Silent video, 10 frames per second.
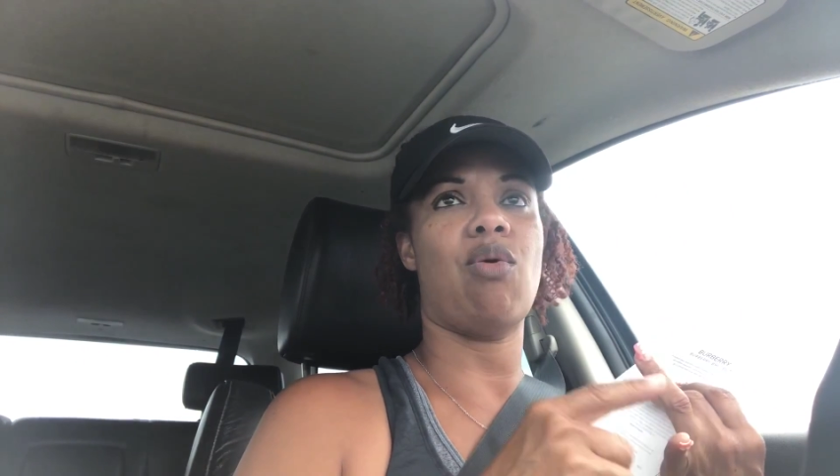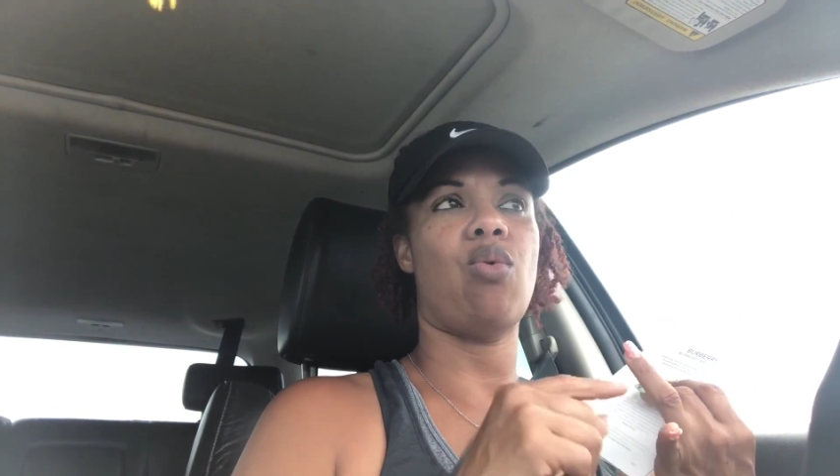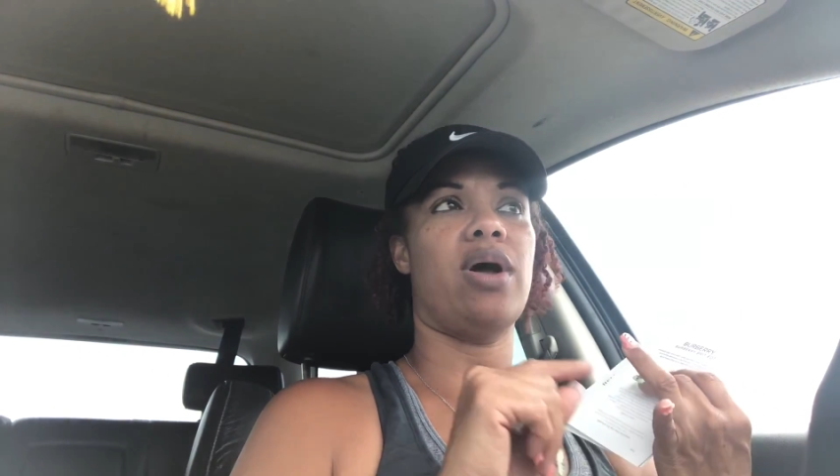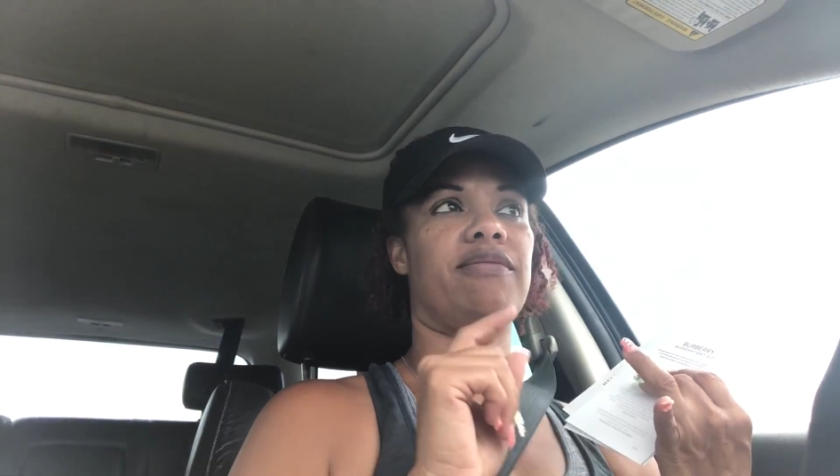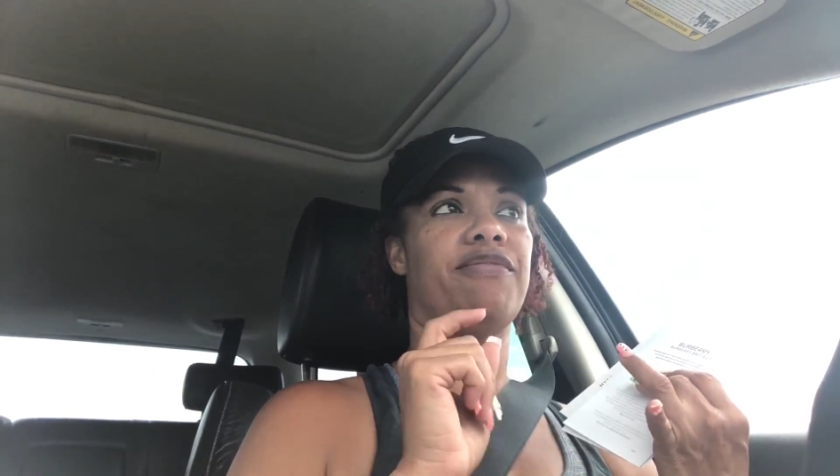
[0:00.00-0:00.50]

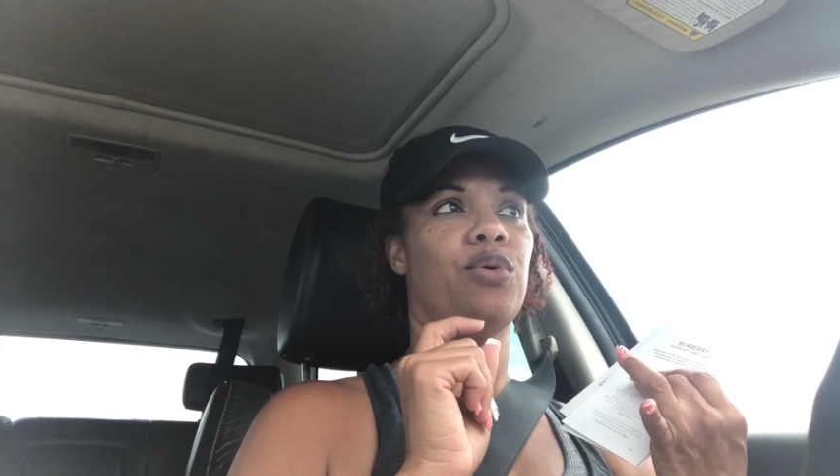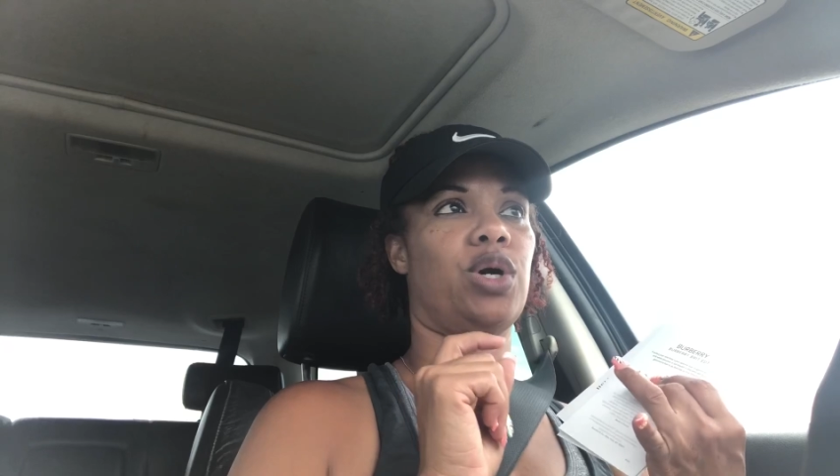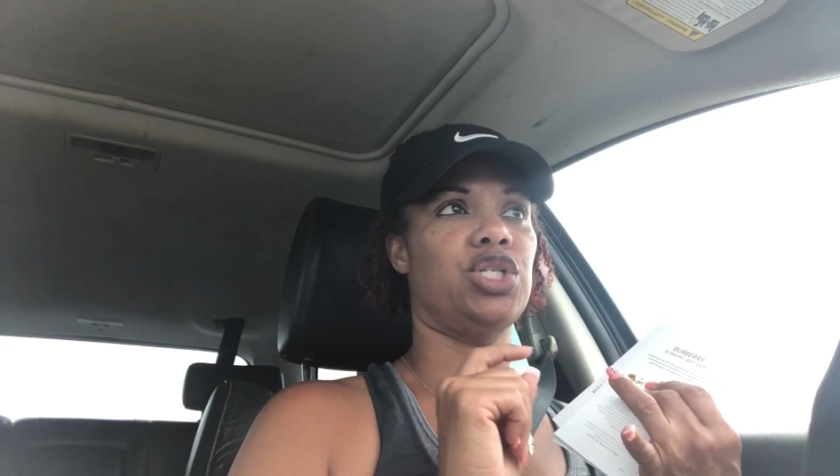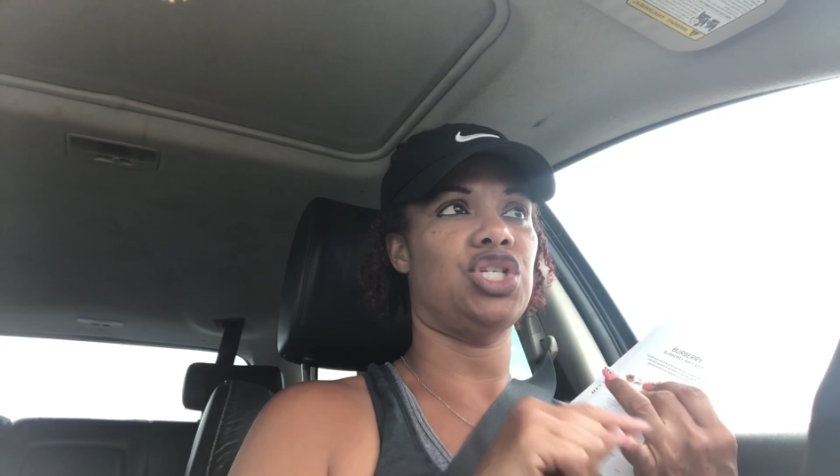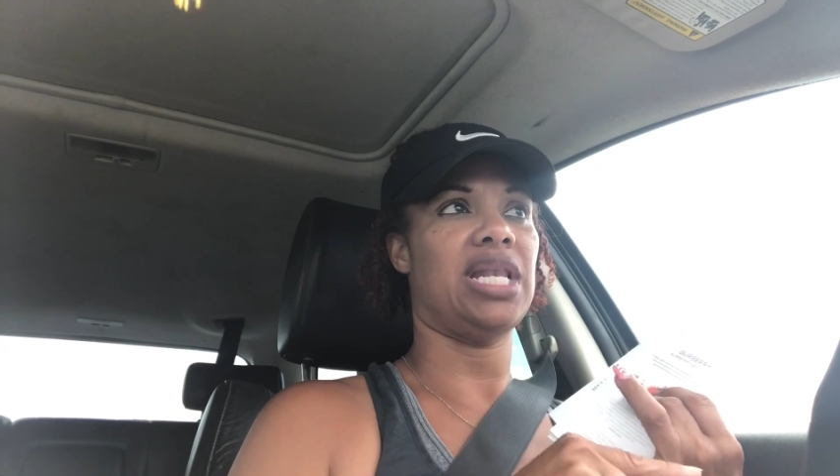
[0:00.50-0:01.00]
want
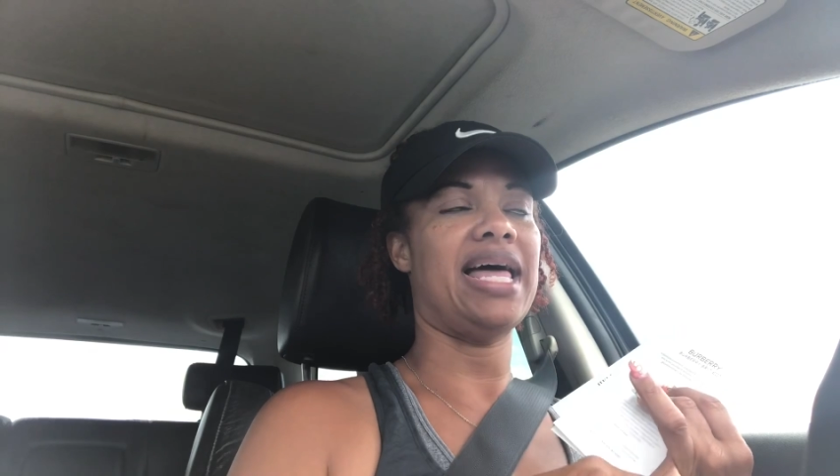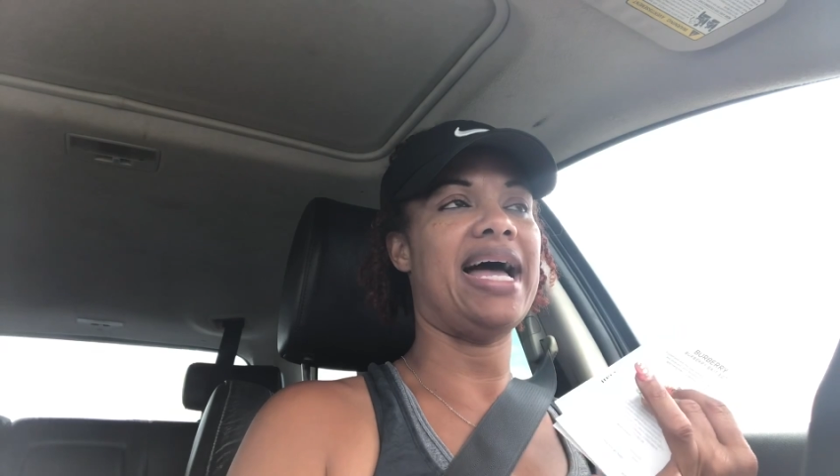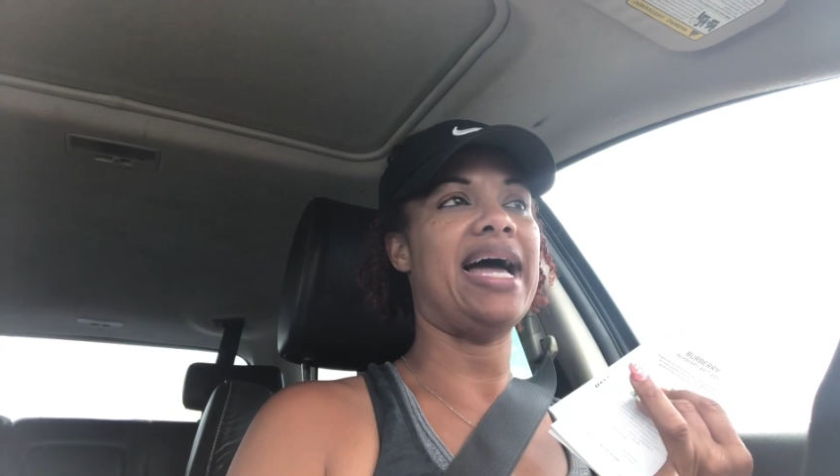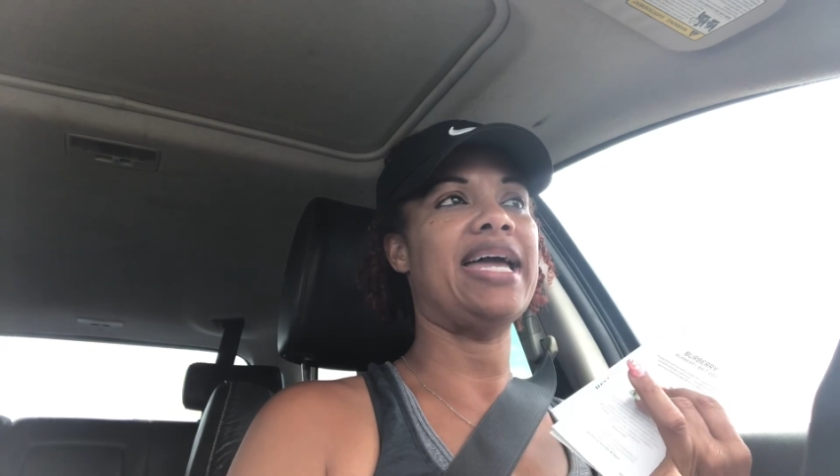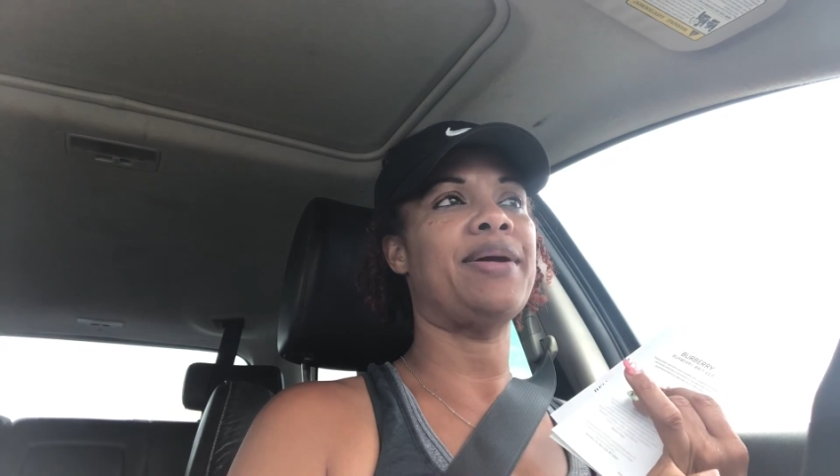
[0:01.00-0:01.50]
for
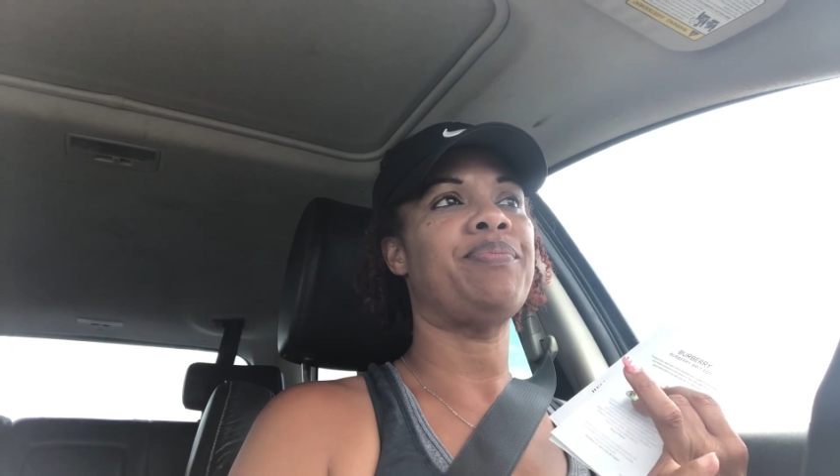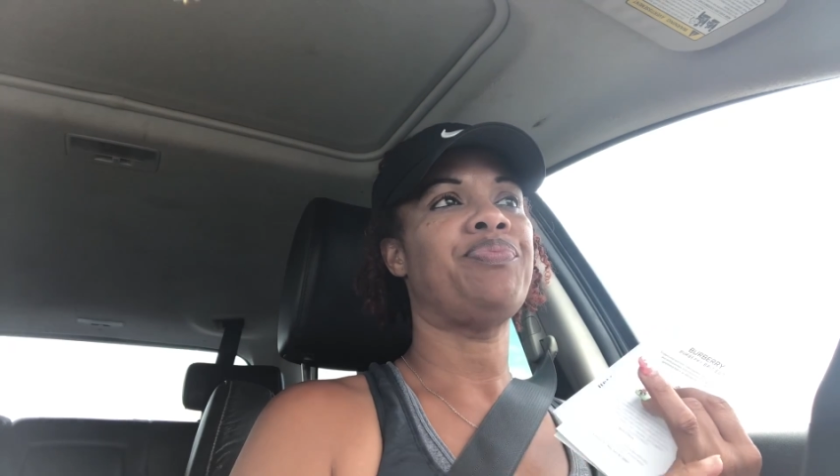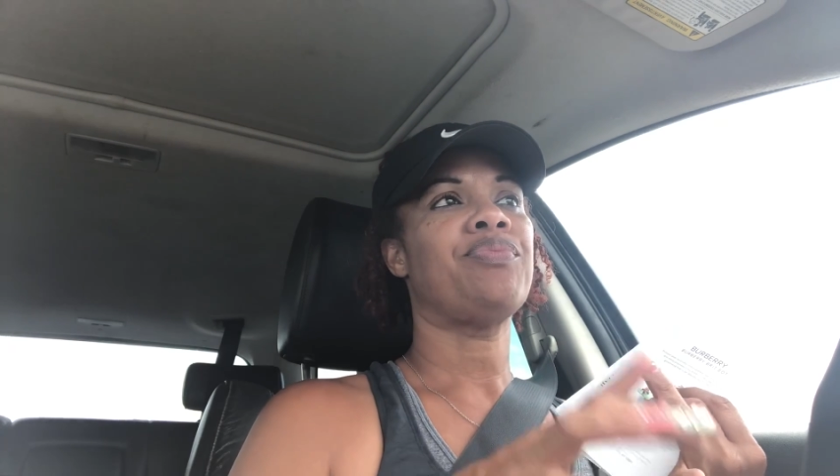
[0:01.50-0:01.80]
July,